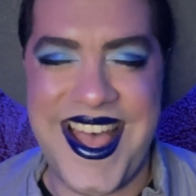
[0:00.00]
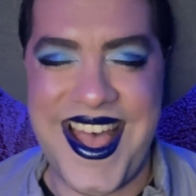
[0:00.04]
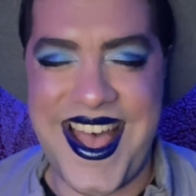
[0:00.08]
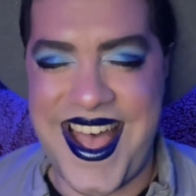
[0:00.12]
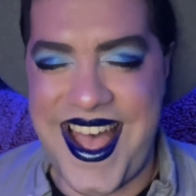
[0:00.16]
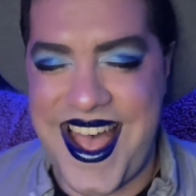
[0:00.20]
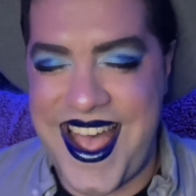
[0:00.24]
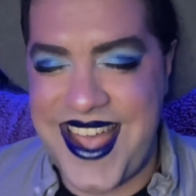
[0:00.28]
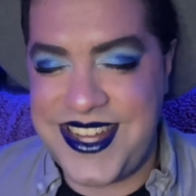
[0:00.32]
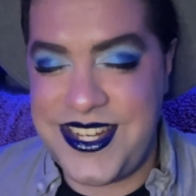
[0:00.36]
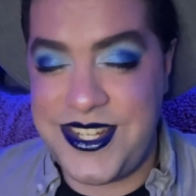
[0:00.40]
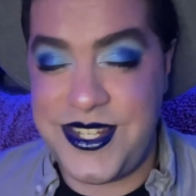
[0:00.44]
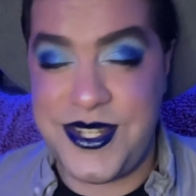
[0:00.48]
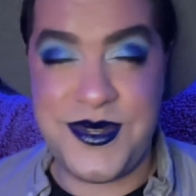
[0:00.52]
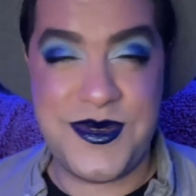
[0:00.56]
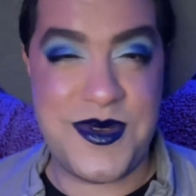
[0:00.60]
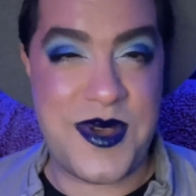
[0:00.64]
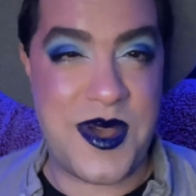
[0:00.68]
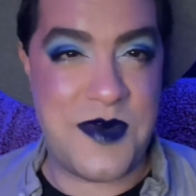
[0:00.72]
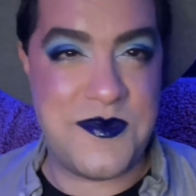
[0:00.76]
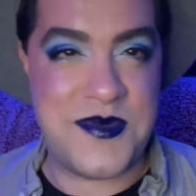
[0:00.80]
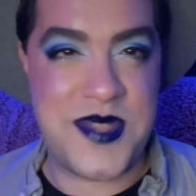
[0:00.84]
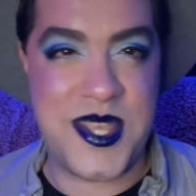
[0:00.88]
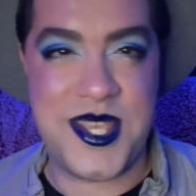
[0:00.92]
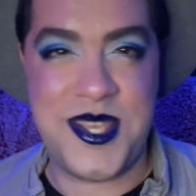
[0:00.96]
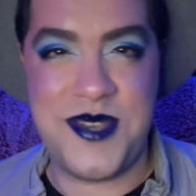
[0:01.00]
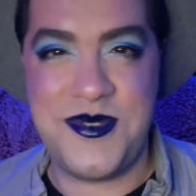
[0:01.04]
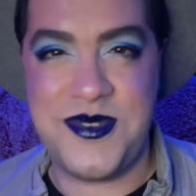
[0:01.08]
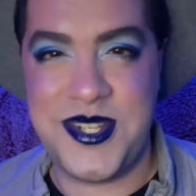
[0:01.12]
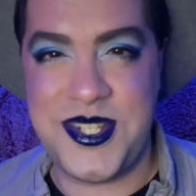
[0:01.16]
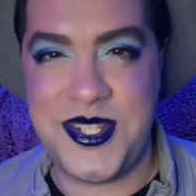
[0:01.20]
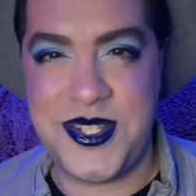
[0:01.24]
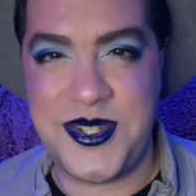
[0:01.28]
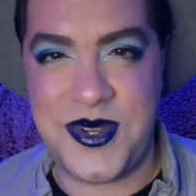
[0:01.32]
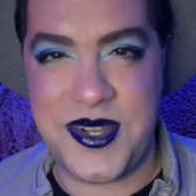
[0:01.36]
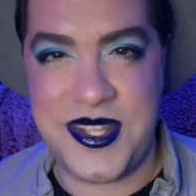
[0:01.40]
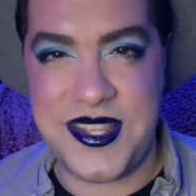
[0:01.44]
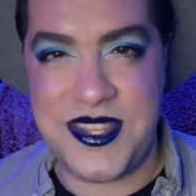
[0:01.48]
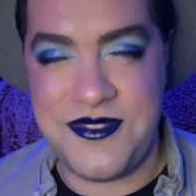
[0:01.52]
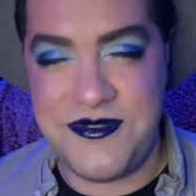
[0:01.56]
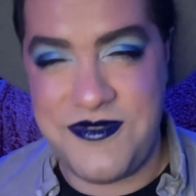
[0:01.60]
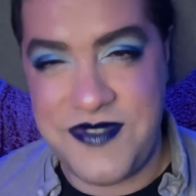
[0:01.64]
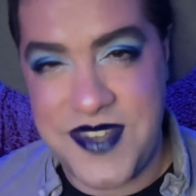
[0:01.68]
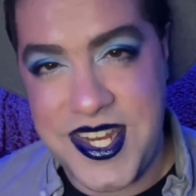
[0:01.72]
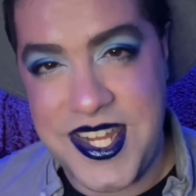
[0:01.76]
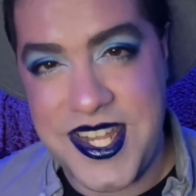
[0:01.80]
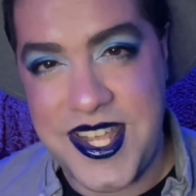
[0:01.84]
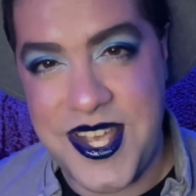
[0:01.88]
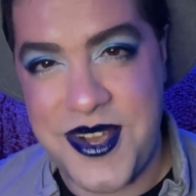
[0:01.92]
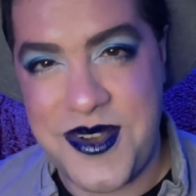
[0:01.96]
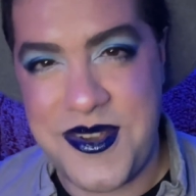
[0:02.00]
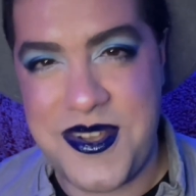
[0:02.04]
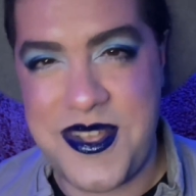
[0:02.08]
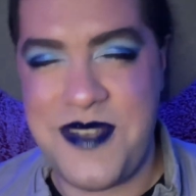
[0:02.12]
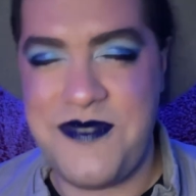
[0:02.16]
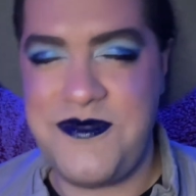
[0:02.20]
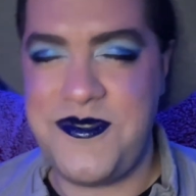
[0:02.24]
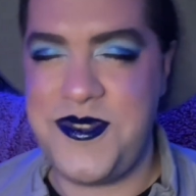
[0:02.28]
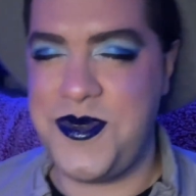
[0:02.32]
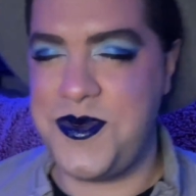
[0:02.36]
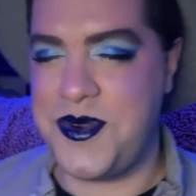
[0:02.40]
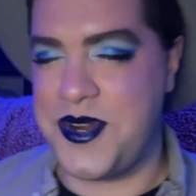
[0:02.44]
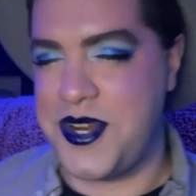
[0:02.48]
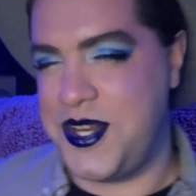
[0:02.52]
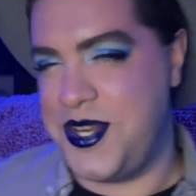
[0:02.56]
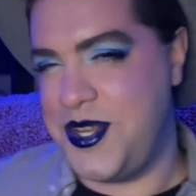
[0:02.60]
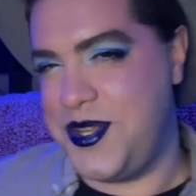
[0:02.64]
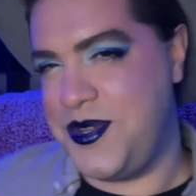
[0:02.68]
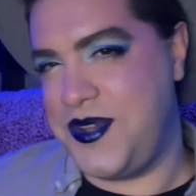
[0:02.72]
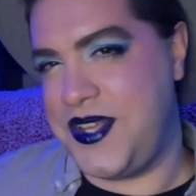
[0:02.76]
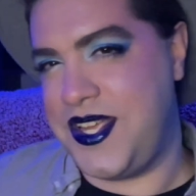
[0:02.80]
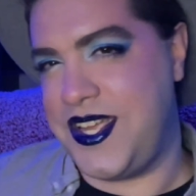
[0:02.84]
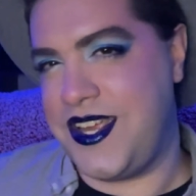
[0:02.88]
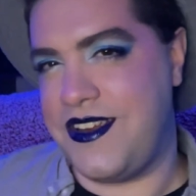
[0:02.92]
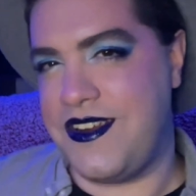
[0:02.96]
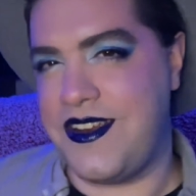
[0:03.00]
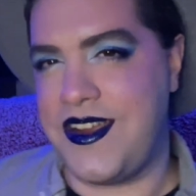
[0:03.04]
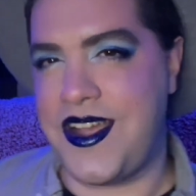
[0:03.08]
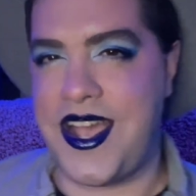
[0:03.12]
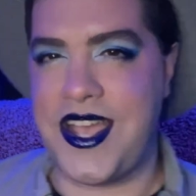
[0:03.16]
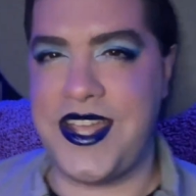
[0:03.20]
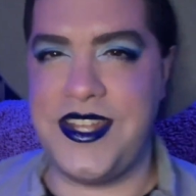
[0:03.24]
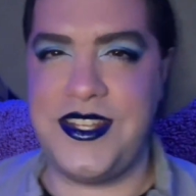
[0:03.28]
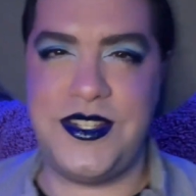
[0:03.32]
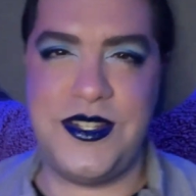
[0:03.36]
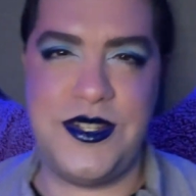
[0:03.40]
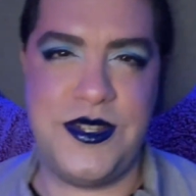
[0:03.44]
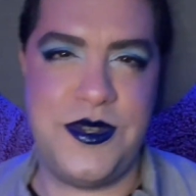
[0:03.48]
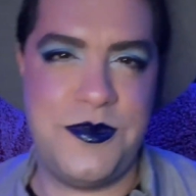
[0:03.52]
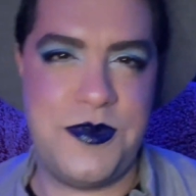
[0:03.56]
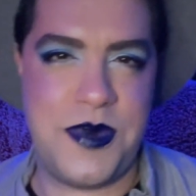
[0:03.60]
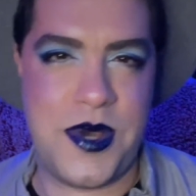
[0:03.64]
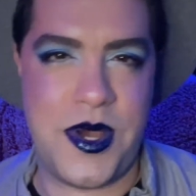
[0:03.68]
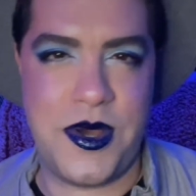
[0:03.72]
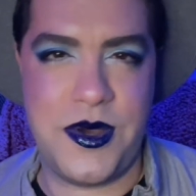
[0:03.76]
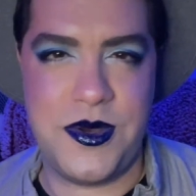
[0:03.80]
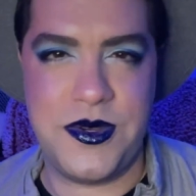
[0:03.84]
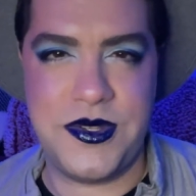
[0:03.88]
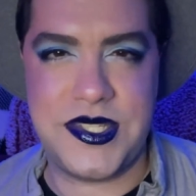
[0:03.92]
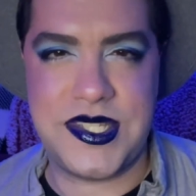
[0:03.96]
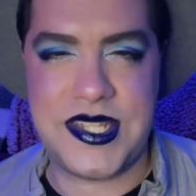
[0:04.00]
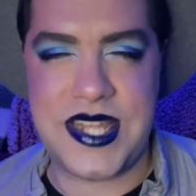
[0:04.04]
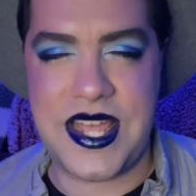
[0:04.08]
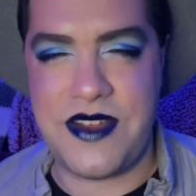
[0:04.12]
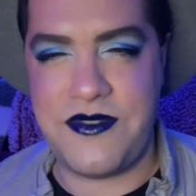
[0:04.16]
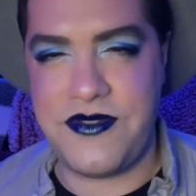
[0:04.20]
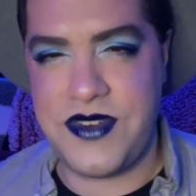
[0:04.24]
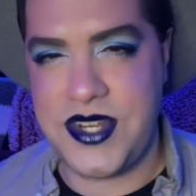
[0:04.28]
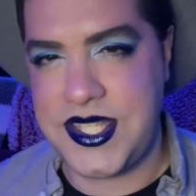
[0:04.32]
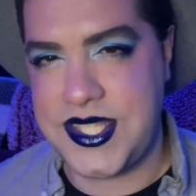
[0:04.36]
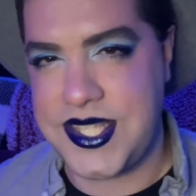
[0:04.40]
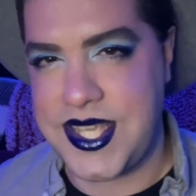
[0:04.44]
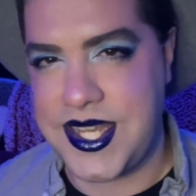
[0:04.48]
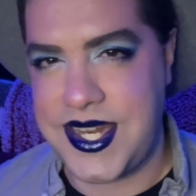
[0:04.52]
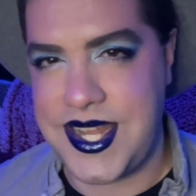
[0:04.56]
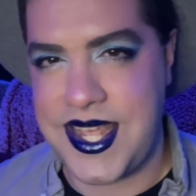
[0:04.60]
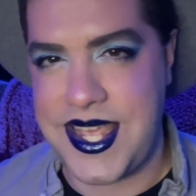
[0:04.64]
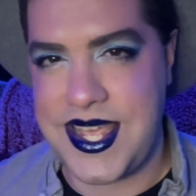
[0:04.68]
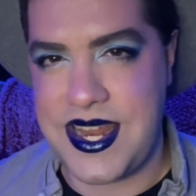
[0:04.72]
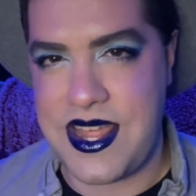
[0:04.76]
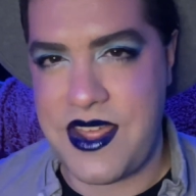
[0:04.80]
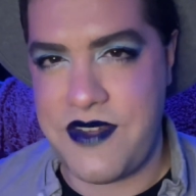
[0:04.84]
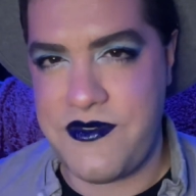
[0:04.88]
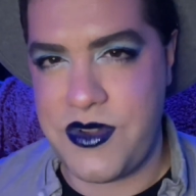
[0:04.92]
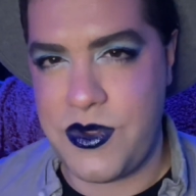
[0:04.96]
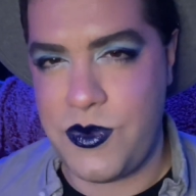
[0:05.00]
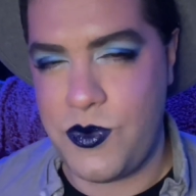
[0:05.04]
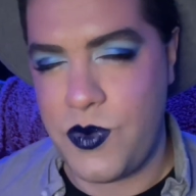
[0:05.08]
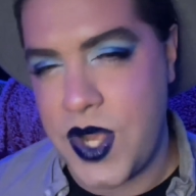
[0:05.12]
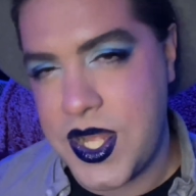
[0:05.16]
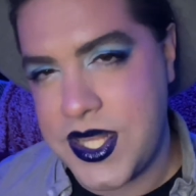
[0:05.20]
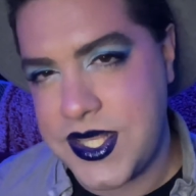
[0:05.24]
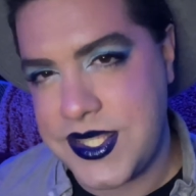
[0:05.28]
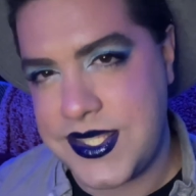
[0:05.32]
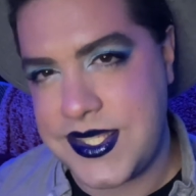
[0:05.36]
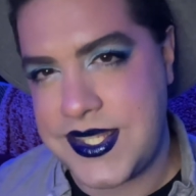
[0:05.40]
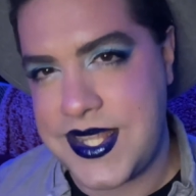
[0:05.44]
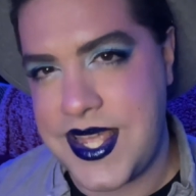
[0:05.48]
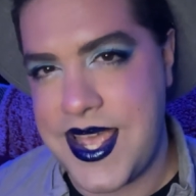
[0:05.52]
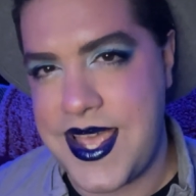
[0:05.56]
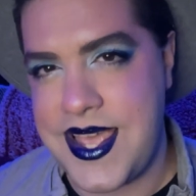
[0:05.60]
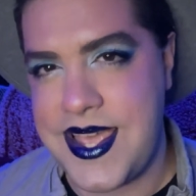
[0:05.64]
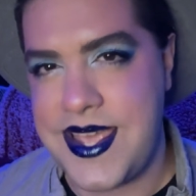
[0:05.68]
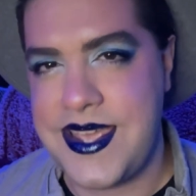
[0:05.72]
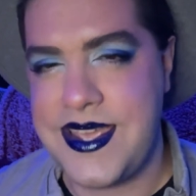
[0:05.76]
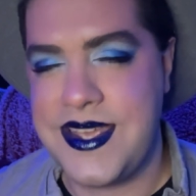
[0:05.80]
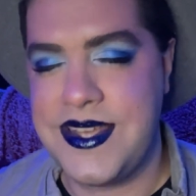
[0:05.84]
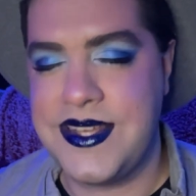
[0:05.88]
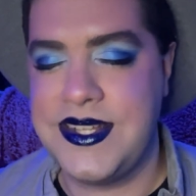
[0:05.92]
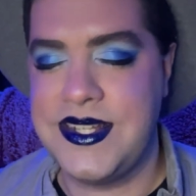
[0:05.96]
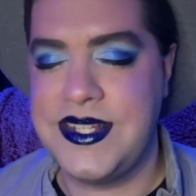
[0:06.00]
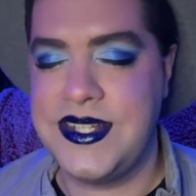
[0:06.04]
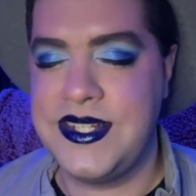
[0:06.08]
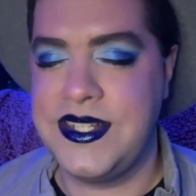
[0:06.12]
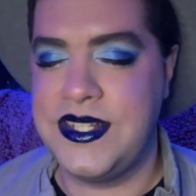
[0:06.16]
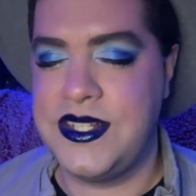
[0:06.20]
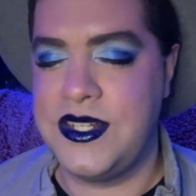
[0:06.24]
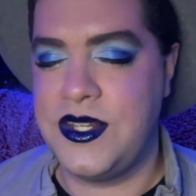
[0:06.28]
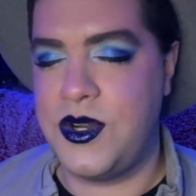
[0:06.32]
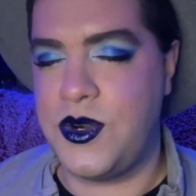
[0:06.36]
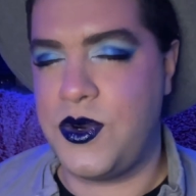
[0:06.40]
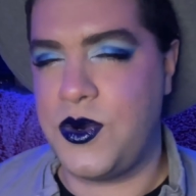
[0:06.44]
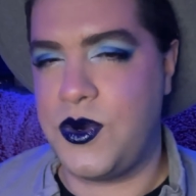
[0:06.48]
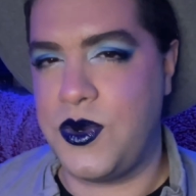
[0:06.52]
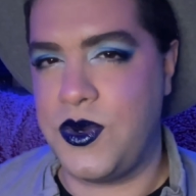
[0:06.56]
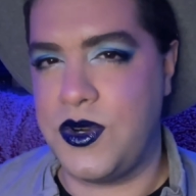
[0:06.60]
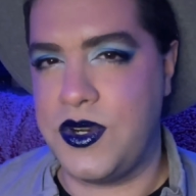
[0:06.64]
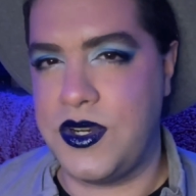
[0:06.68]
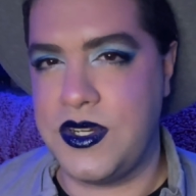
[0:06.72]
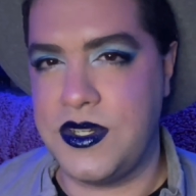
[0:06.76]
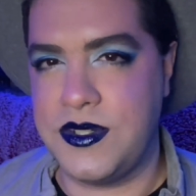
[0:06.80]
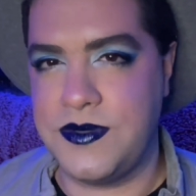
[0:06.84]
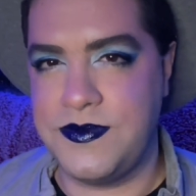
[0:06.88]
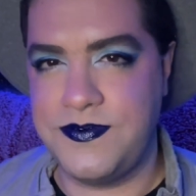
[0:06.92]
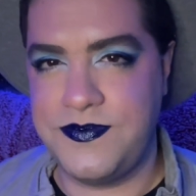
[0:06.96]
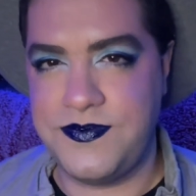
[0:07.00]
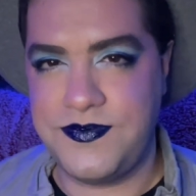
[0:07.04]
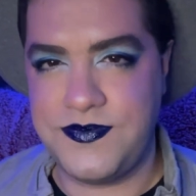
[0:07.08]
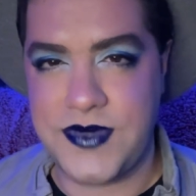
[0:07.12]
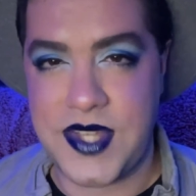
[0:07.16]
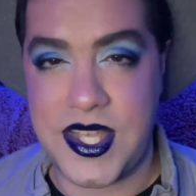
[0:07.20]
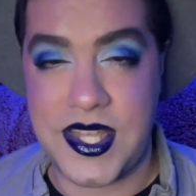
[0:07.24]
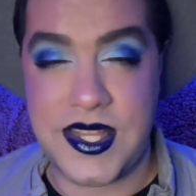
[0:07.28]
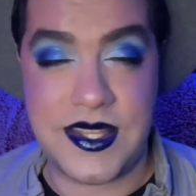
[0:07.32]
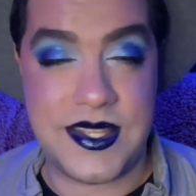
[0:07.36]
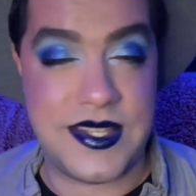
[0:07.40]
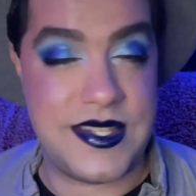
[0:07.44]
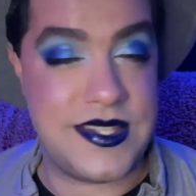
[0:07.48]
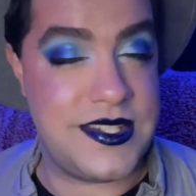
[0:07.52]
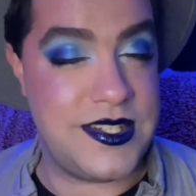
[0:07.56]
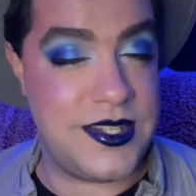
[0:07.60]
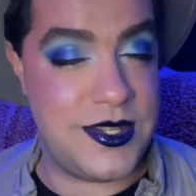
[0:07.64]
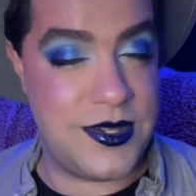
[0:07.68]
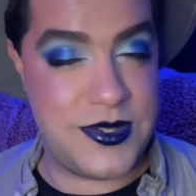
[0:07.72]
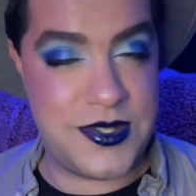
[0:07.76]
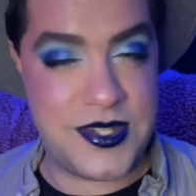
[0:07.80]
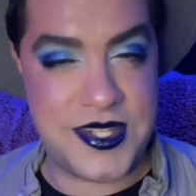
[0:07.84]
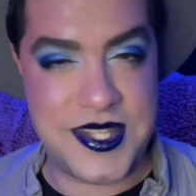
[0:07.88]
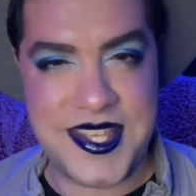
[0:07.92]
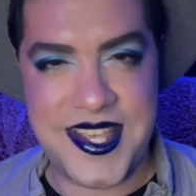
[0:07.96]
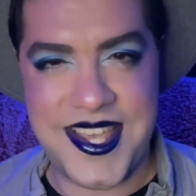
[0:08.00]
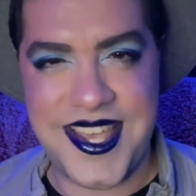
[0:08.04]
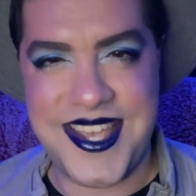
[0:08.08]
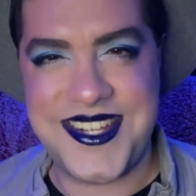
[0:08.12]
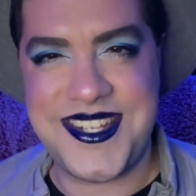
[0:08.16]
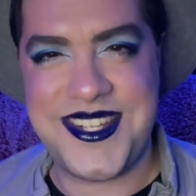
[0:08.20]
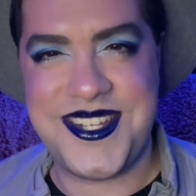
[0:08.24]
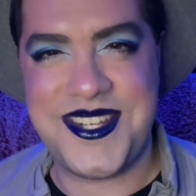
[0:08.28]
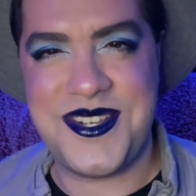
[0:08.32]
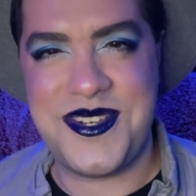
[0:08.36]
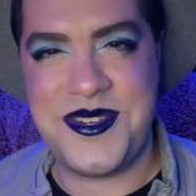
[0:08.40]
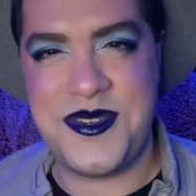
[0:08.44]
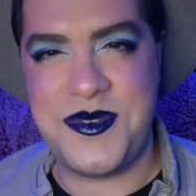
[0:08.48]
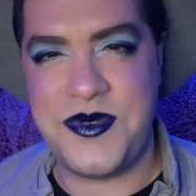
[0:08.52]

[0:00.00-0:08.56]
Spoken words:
I do hope that you enjoyed the video. If you are new here, I do post every Sunday and every Wednesday, or at least usually I do.